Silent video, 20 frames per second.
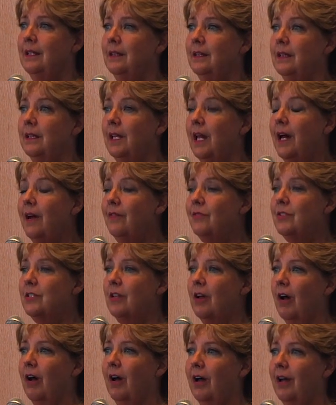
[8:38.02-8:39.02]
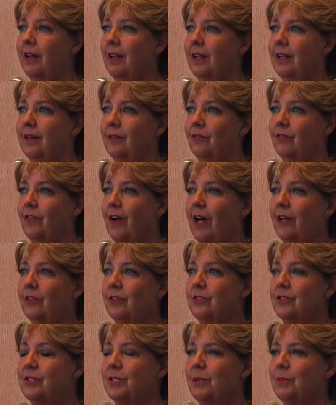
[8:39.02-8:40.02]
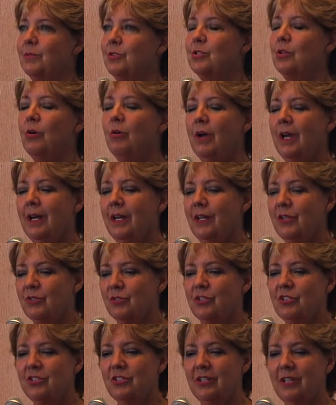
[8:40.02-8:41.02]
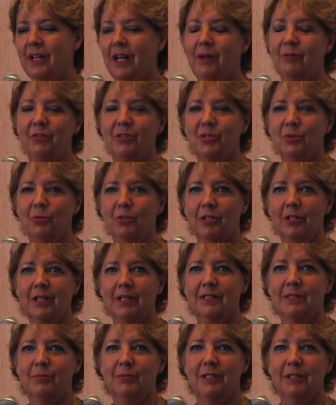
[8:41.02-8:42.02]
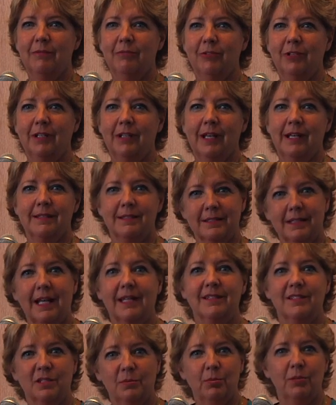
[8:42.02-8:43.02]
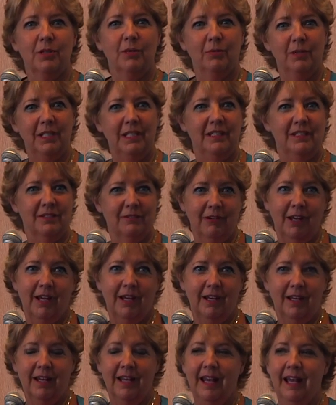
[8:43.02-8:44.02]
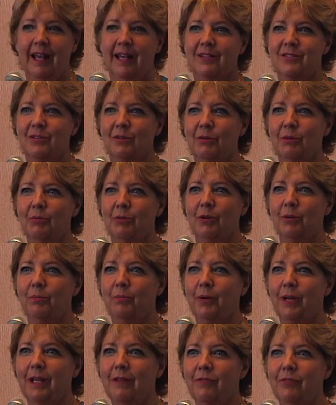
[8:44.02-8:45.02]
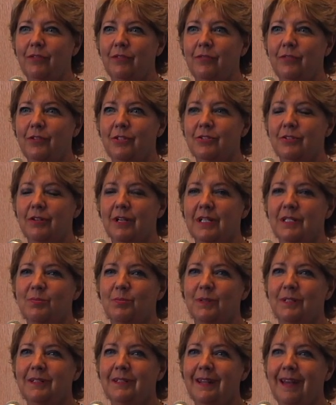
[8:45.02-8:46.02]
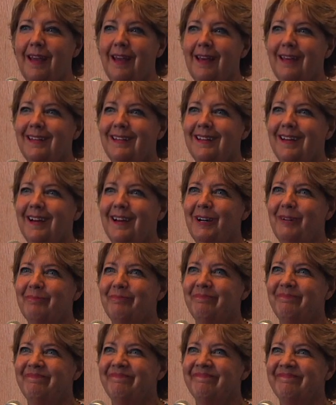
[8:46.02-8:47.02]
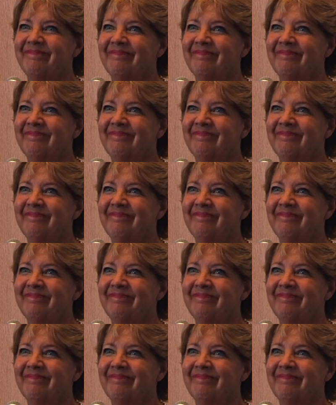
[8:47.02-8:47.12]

loves God and follows him. So Tricia and I went to work because we realized that's the book we need to write. So we wrote Praying for Your Future Husband, and um,